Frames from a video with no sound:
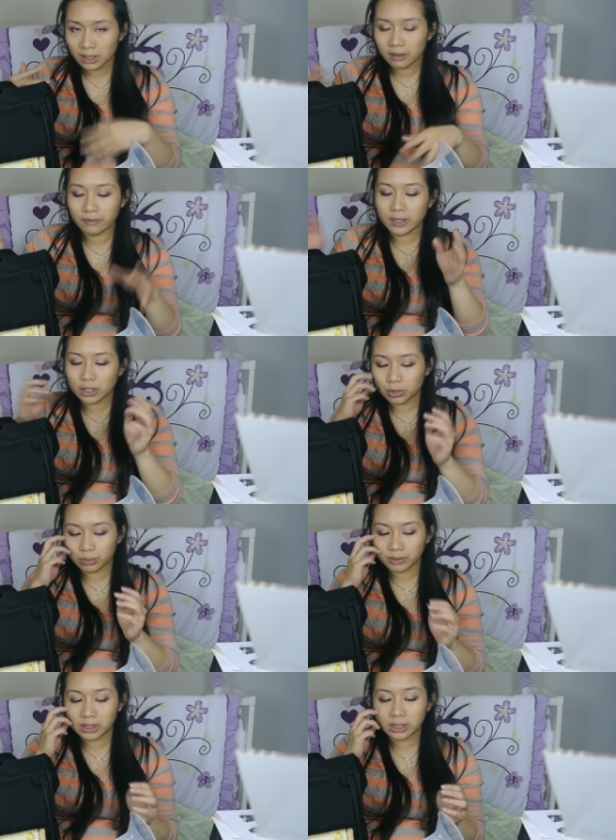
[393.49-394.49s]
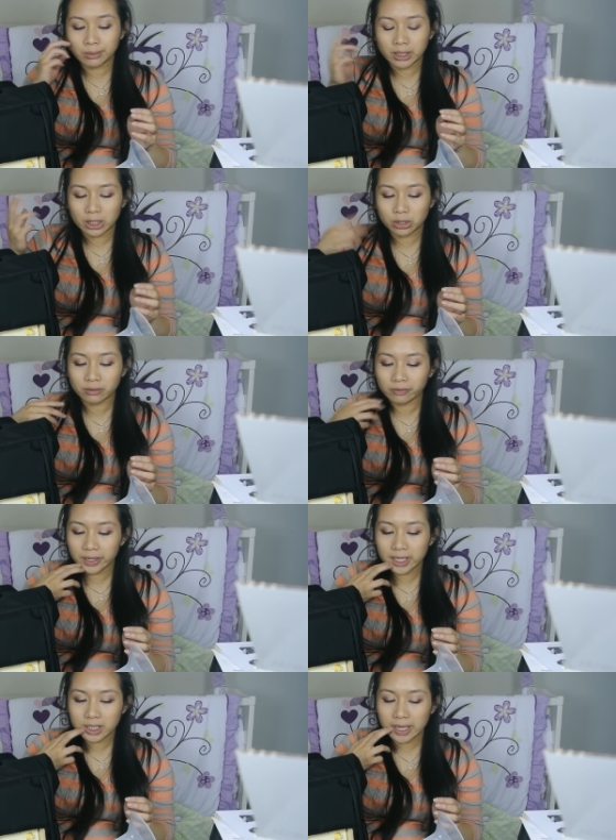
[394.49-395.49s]
finish with the stimulation
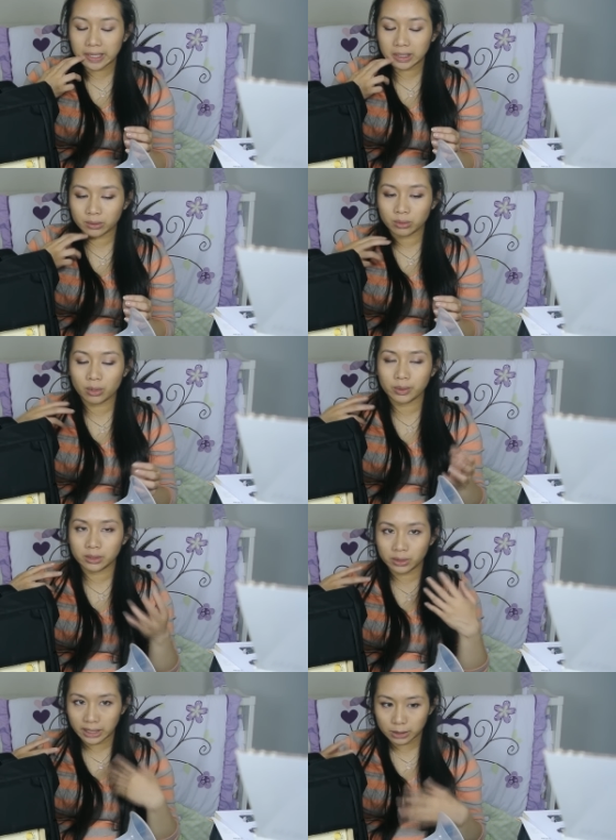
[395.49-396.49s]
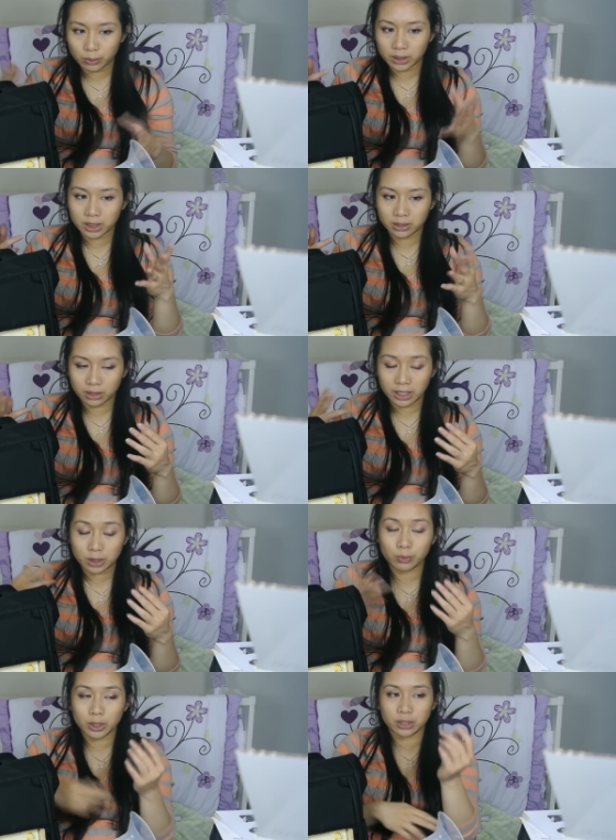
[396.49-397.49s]
phase and it'll go into the express
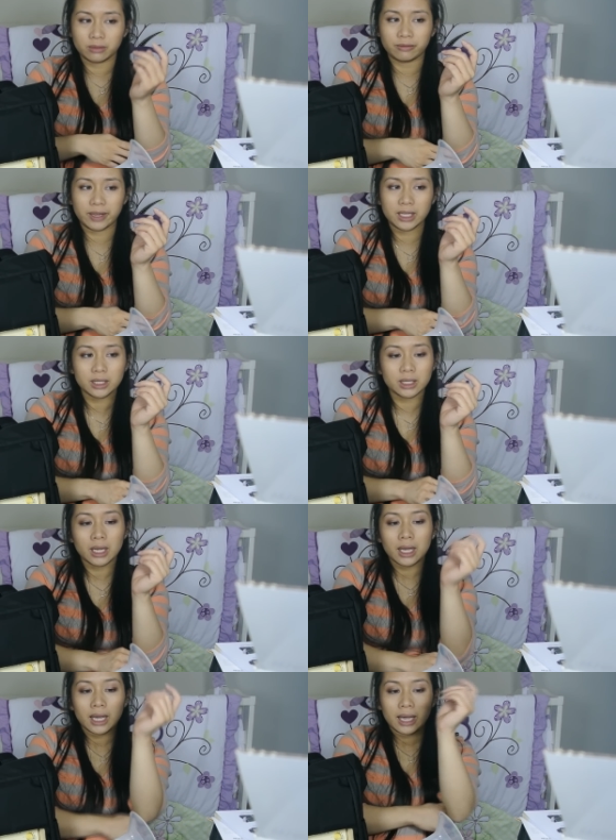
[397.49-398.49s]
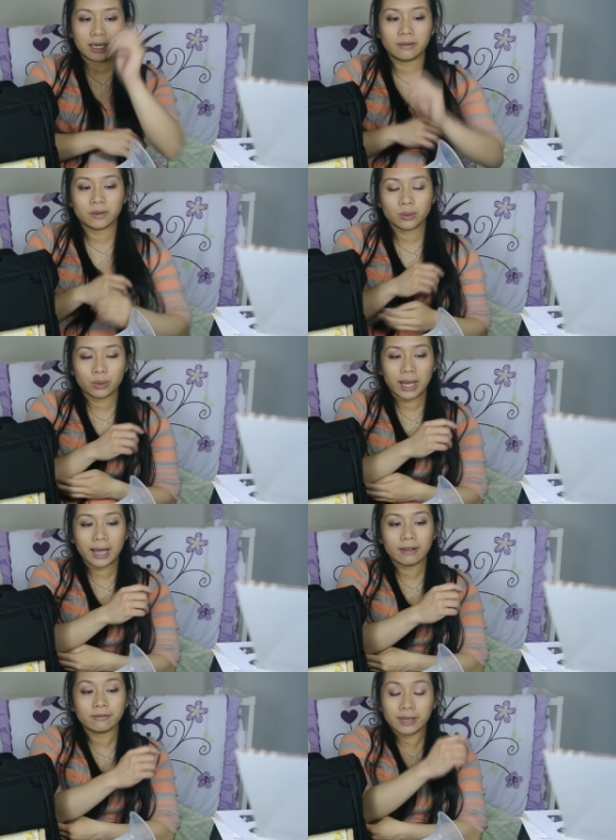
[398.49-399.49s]
expression phase and if you
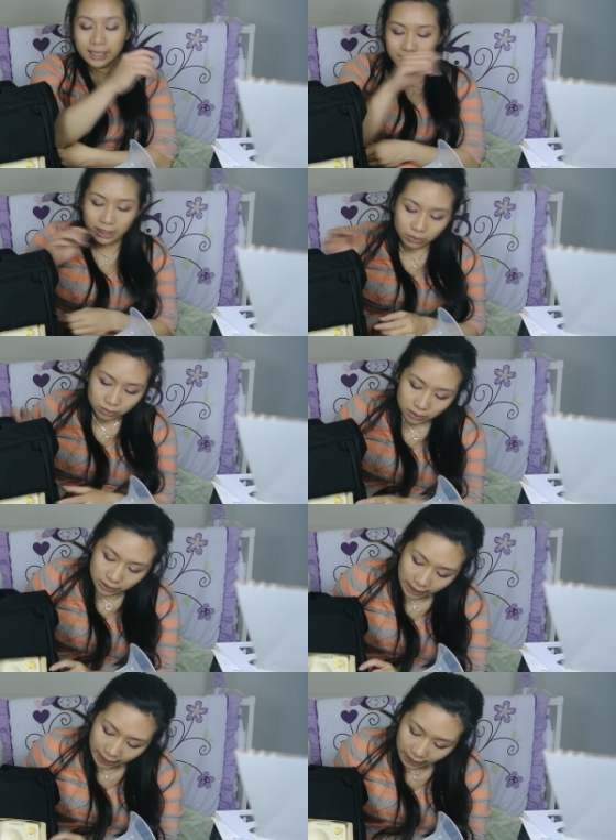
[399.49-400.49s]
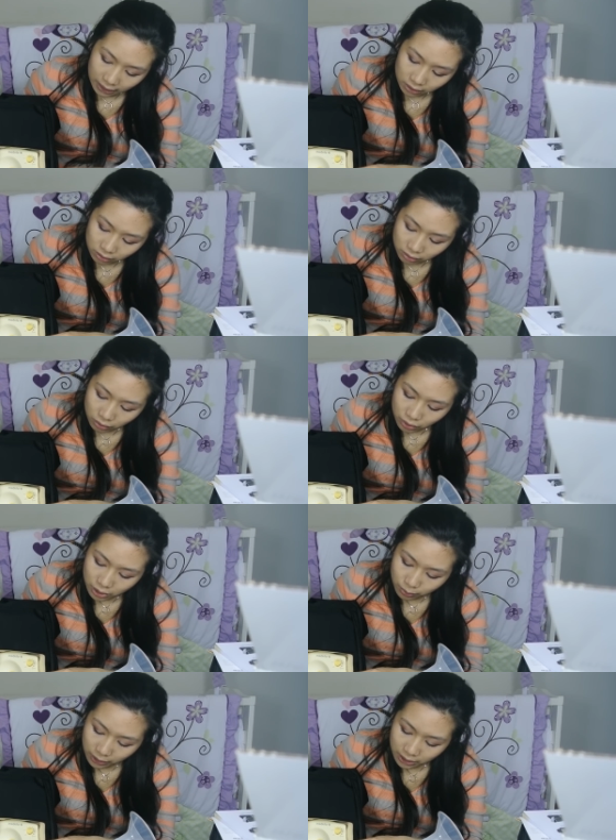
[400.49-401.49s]
have letdown then you
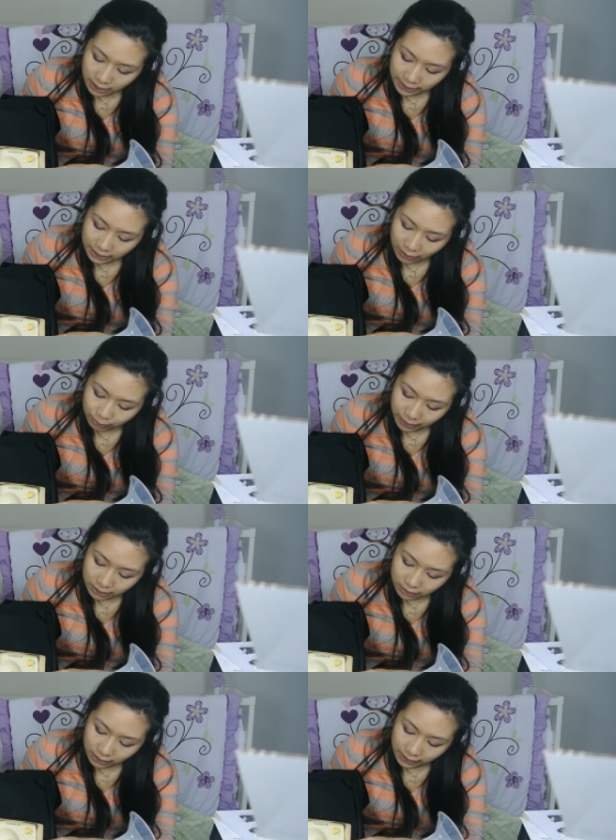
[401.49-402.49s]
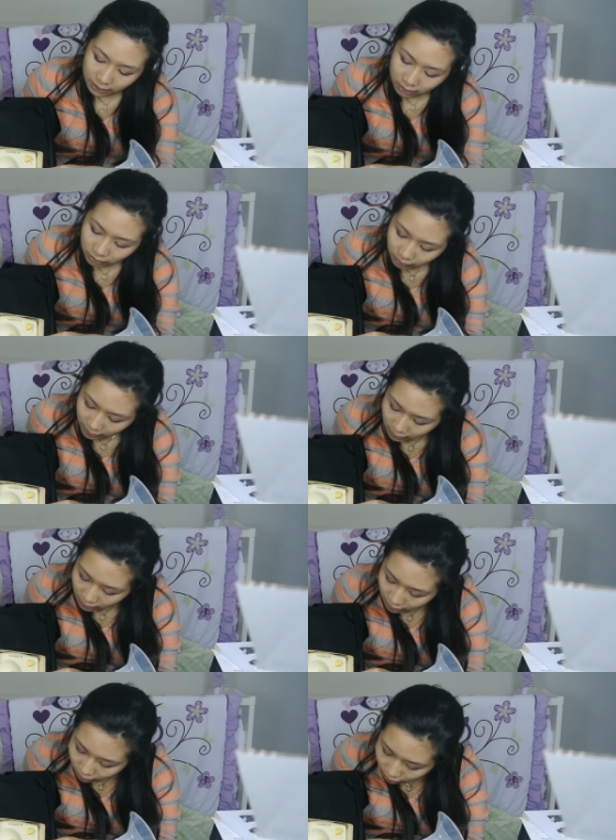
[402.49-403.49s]
just press the letdown button like right
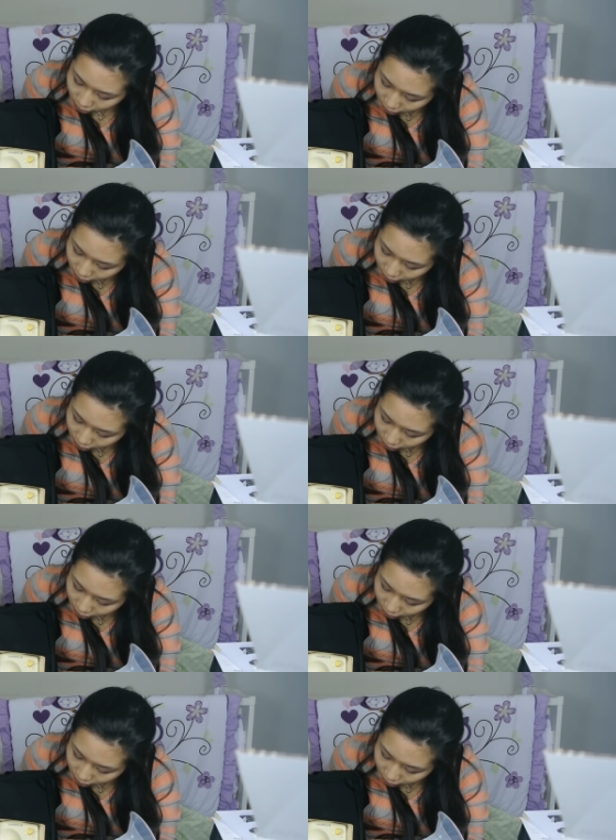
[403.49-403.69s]
here